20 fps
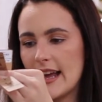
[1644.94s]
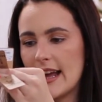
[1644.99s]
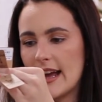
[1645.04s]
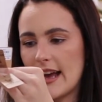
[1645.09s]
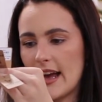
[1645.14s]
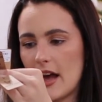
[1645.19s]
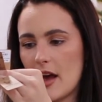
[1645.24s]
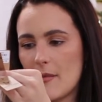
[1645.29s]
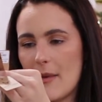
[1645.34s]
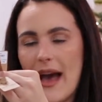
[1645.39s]

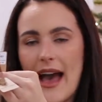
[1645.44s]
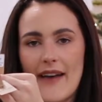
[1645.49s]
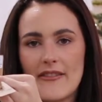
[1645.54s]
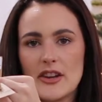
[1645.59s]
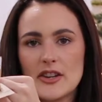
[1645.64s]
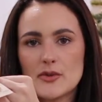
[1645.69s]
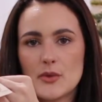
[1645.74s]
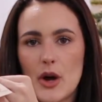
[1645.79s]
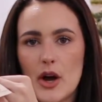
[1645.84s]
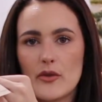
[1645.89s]

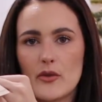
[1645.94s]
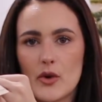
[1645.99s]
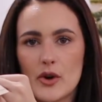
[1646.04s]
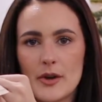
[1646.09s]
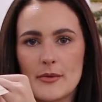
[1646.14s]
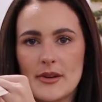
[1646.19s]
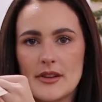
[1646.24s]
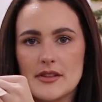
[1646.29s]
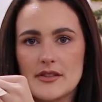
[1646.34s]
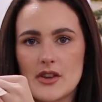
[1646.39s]
Having 12
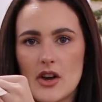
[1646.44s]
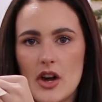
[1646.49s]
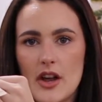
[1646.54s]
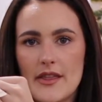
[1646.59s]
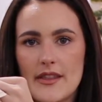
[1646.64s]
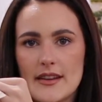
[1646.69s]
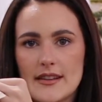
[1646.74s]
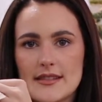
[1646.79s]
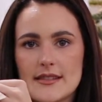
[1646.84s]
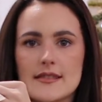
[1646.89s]
ornaments
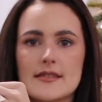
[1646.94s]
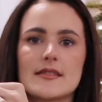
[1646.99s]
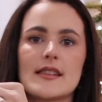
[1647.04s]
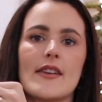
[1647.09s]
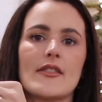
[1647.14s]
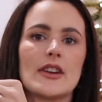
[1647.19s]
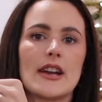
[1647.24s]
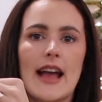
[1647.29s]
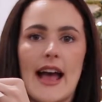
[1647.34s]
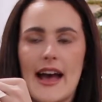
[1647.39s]
on this
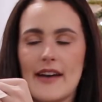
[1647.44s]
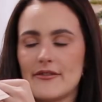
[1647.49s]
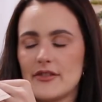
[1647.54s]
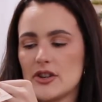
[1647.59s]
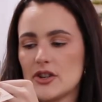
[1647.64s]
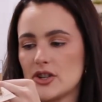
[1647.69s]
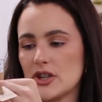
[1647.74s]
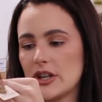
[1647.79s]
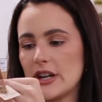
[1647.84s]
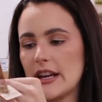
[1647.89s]
7.5
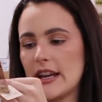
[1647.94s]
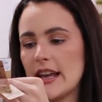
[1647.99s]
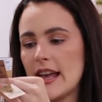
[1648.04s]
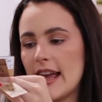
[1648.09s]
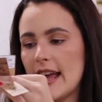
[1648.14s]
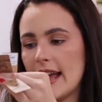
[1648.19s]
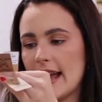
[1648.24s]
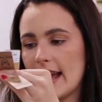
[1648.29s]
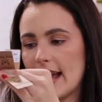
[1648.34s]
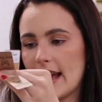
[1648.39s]
foot tree,
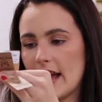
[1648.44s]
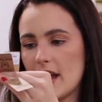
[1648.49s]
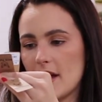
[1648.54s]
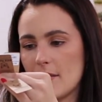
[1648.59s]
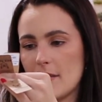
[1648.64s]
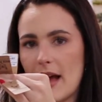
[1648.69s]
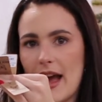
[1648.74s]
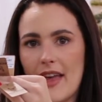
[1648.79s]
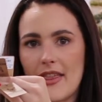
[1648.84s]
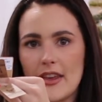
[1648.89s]

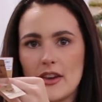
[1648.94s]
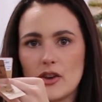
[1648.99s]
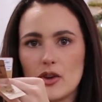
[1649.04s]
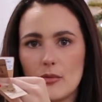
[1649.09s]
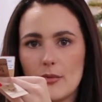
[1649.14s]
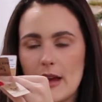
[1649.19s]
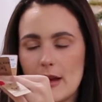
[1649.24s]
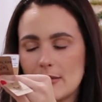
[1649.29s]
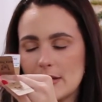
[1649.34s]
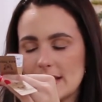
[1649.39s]
I think
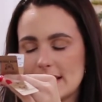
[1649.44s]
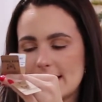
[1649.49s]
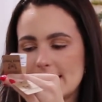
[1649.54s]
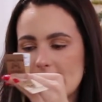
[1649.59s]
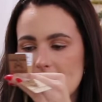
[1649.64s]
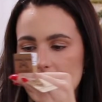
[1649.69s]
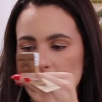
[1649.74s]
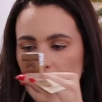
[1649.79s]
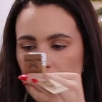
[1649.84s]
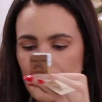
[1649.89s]
you'll be able to
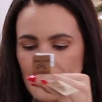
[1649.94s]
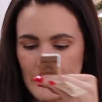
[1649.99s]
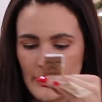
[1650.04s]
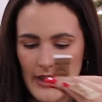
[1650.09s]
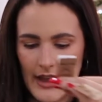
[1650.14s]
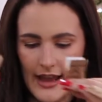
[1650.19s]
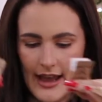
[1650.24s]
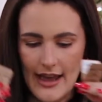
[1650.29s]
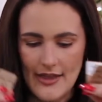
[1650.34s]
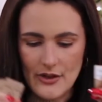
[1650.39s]
see them
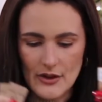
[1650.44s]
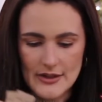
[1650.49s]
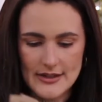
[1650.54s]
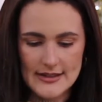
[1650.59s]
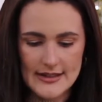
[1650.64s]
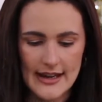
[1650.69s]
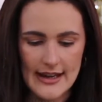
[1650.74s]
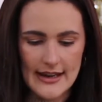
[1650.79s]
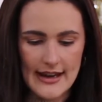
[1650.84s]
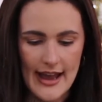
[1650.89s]
and they'll
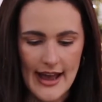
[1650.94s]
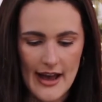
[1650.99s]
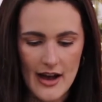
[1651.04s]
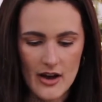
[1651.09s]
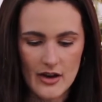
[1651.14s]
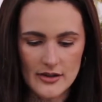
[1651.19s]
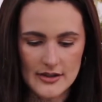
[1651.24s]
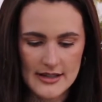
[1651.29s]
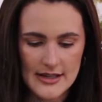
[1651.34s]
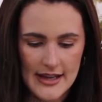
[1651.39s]
stand
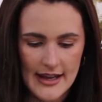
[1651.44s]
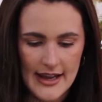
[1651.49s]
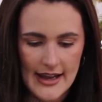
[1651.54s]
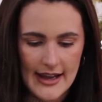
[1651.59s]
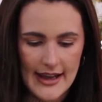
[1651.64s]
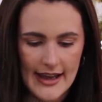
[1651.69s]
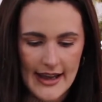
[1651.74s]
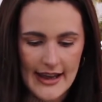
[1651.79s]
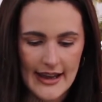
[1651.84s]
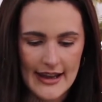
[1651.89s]
out.
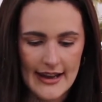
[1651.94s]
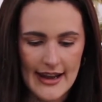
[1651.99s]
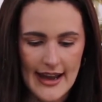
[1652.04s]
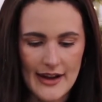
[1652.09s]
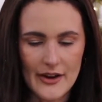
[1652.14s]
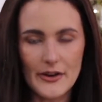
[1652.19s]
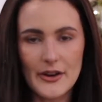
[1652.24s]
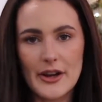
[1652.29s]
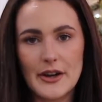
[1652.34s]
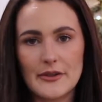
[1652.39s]
And
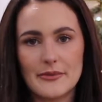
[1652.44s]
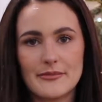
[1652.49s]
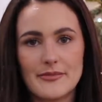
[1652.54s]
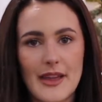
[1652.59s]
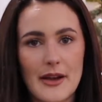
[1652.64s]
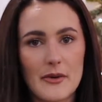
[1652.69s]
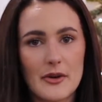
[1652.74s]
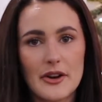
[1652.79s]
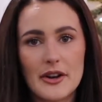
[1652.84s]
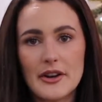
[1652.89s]
I don't know,
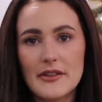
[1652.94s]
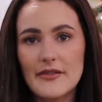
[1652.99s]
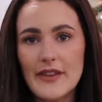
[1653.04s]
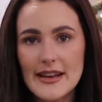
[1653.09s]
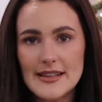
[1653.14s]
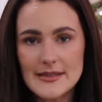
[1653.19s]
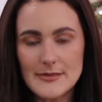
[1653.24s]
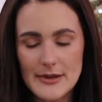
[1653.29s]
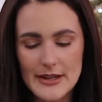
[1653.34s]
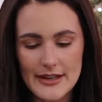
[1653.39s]
they were an
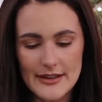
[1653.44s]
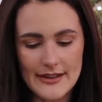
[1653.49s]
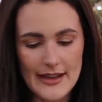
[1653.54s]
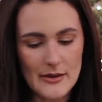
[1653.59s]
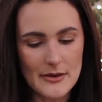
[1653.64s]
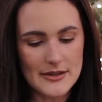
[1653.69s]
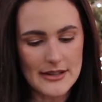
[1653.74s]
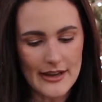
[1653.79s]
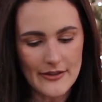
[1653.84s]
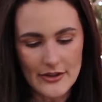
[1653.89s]
investment.
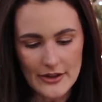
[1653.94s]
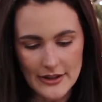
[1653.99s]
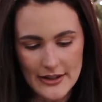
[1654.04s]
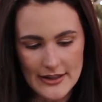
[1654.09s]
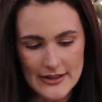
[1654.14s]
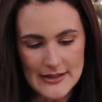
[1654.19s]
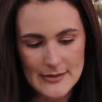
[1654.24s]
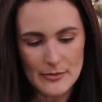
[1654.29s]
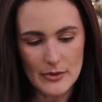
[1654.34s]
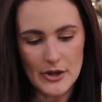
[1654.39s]
They were
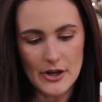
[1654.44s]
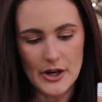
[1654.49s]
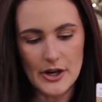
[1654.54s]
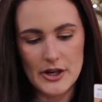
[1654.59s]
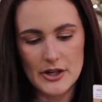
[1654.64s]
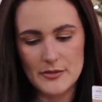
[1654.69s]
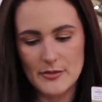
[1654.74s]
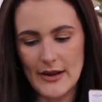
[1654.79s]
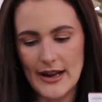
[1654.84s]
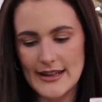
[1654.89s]
definitely a
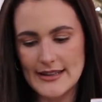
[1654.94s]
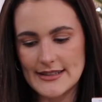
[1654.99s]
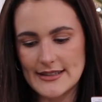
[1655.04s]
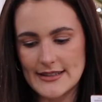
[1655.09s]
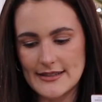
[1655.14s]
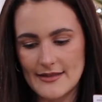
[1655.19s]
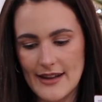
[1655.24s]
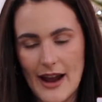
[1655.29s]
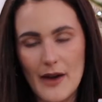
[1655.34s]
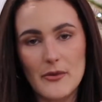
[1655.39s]
splurge,
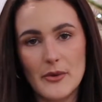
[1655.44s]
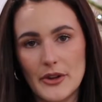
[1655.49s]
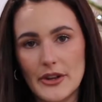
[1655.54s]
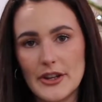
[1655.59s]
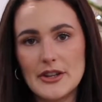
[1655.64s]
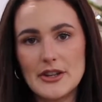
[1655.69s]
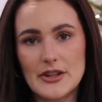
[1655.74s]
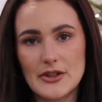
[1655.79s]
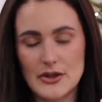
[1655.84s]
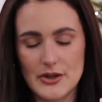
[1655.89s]
but I
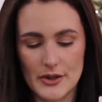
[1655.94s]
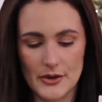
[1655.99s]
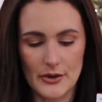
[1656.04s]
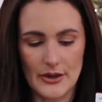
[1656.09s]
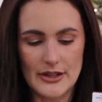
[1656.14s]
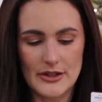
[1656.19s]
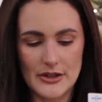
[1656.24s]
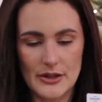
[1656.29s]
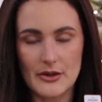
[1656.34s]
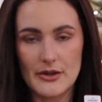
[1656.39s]
really and
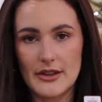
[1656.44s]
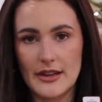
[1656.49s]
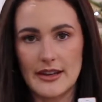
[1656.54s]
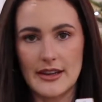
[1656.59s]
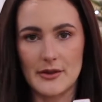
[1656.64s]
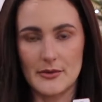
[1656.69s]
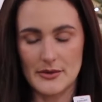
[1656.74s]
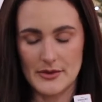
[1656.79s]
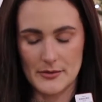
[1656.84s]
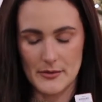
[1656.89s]
truly do
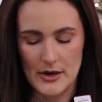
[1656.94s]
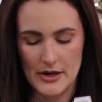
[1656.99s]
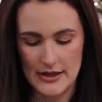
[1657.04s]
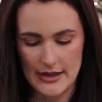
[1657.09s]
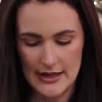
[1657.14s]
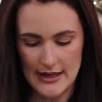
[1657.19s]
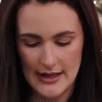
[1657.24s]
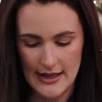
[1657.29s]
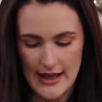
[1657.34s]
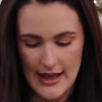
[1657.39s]
think it was worth
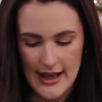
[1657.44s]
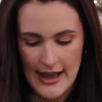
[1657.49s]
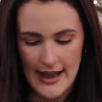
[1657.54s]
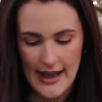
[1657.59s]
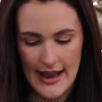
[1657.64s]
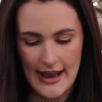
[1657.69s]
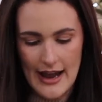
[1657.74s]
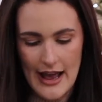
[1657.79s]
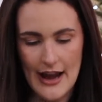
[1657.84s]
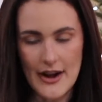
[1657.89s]
it.
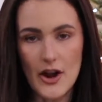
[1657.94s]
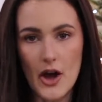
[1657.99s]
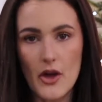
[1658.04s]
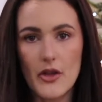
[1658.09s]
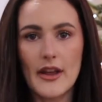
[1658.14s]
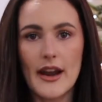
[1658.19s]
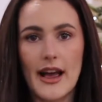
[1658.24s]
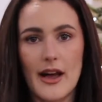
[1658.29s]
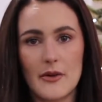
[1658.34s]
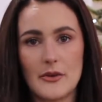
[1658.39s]
And I
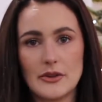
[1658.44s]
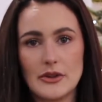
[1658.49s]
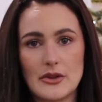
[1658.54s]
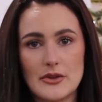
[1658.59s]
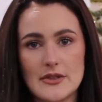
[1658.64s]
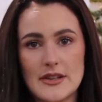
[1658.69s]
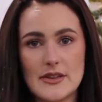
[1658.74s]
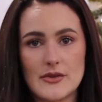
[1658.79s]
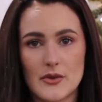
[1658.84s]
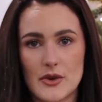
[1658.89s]
know that I will
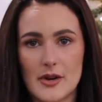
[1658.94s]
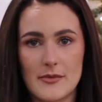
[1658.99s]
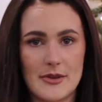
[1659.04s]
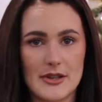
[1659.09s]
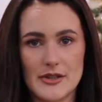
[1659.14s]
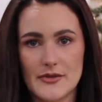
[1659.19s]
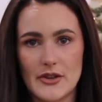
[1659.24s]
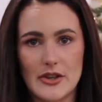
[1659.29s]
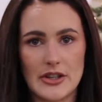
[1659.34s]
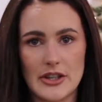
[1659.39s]
use these
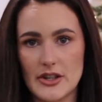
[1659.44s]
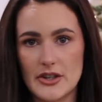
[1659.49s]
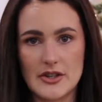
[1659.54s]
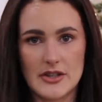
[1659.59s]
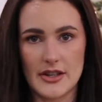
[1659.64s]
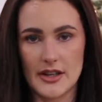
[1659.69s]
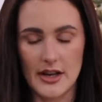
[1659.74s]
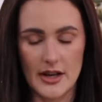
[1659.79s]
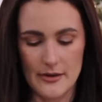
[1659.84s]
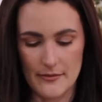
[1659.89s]
ornaments for years
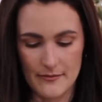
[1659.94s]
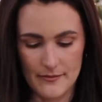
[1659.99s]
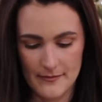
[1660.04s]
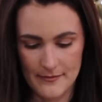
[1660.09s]
to come.